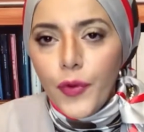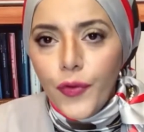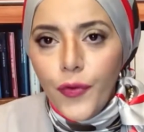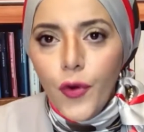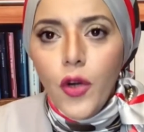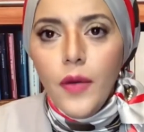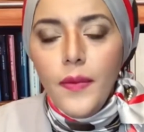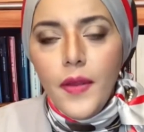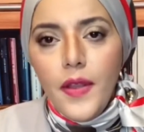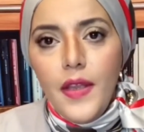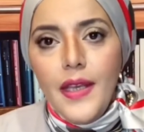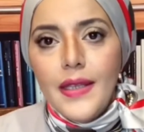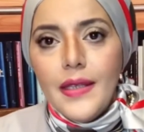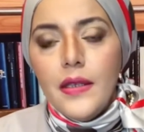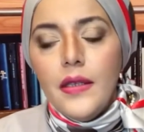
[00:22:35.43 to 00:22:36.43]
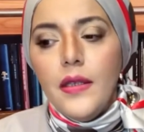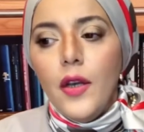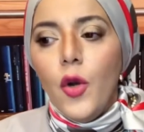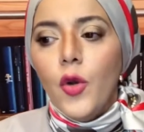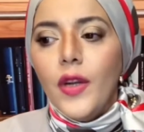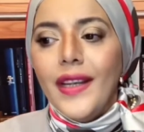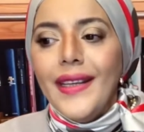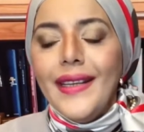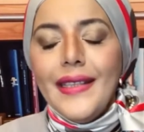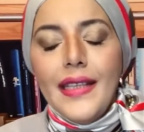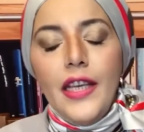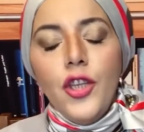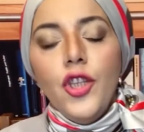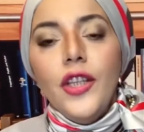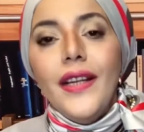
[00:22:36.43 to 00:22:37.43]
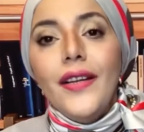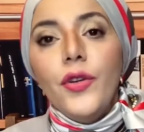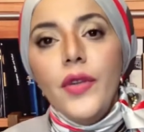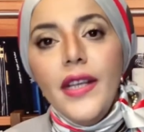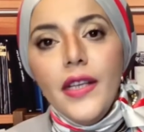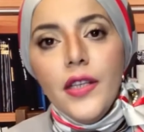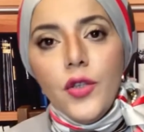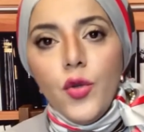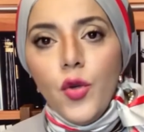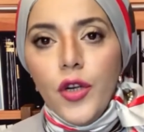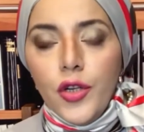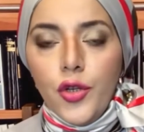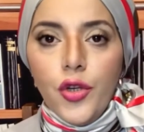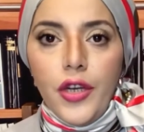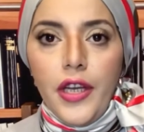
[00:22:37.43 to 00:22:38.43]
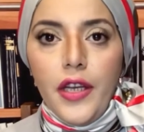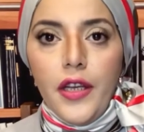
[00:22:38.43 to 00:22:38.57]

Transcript: this organizational restructuring to